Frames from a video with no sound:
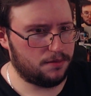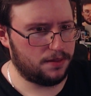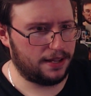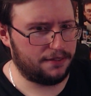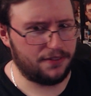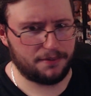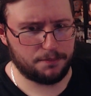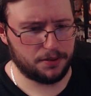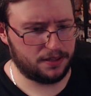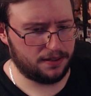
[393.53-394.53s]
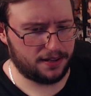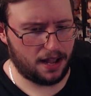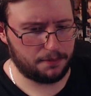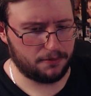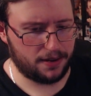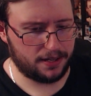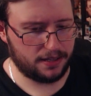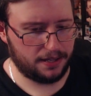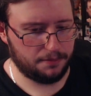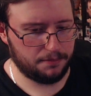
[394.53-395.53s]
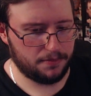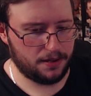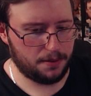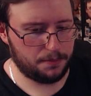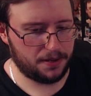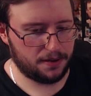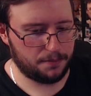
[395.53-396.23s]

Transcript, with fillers: like if I put the copyright claim up here.